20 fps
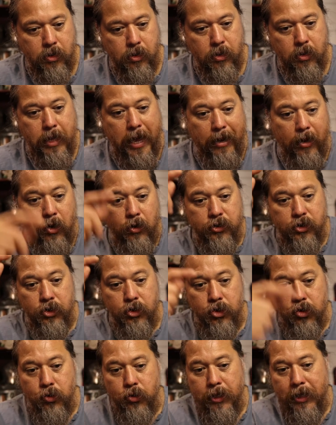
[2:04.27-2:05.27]
That goes
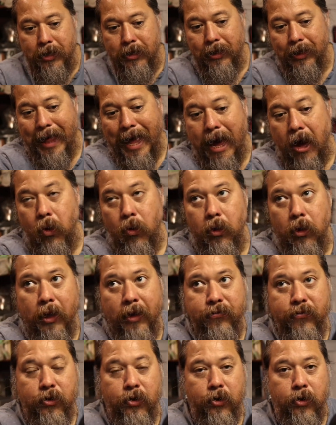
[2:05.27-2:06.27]
into the Cloud
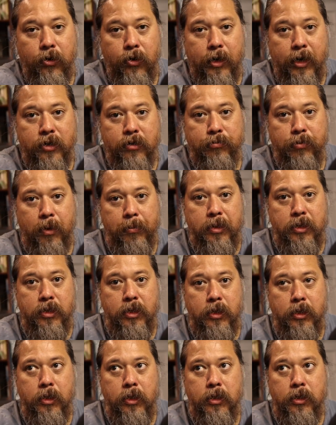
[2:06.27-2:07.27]
Lifter. You guys have probably
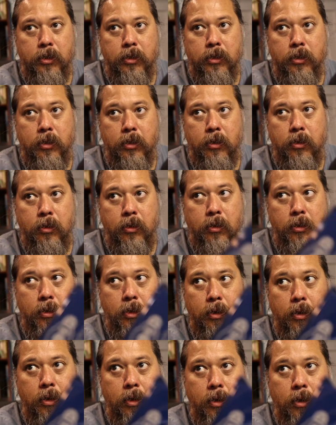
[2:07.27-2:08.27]
seen this
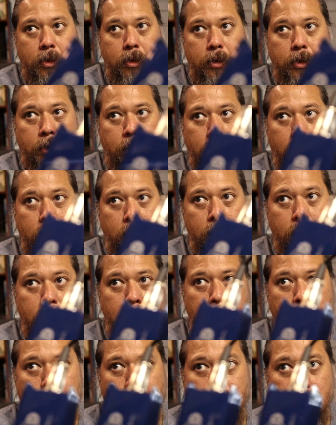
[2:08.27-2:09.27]
thing.
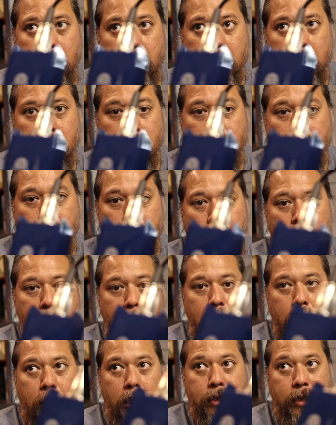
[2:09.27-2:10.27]

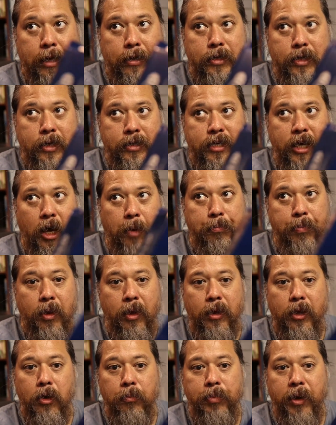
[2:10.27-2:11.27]
And that does help a
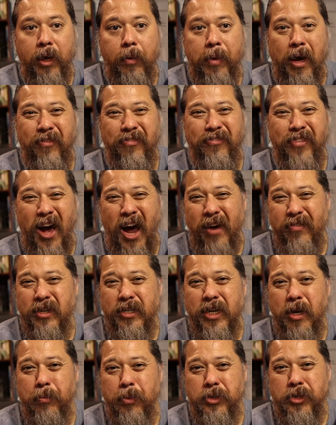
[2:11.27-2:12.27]
little bit, about 5
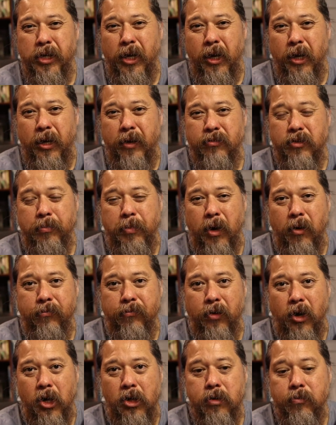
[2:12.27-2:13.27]
to 10%. It gives a better
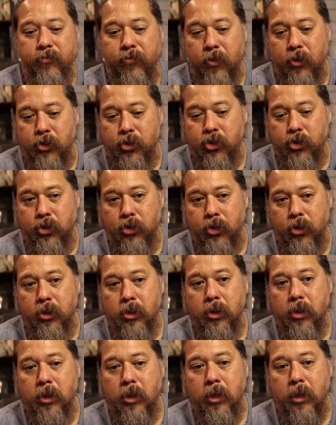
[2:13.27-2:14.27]
volume for the Shure.
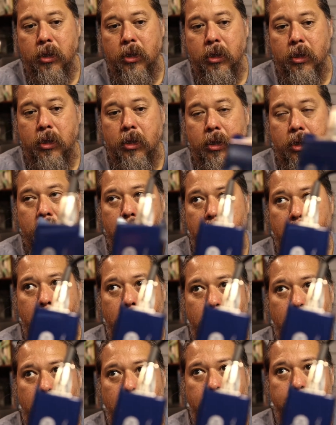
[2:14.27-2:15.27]

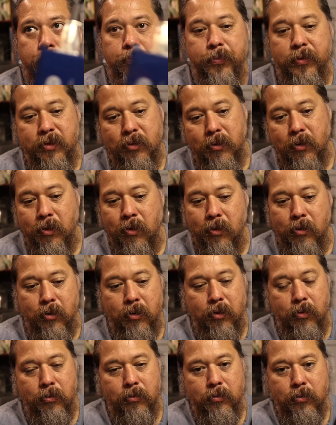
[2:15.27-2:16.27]
100,
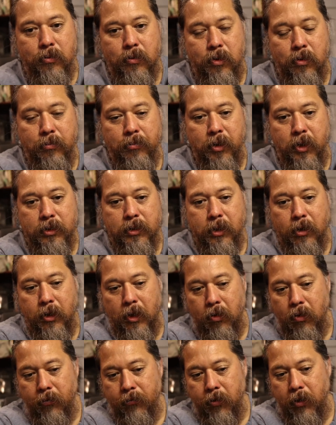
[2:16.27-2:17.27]
you know, $100.
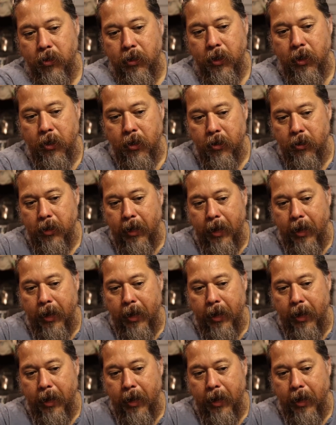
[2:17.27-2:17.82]
I'll go over. And then the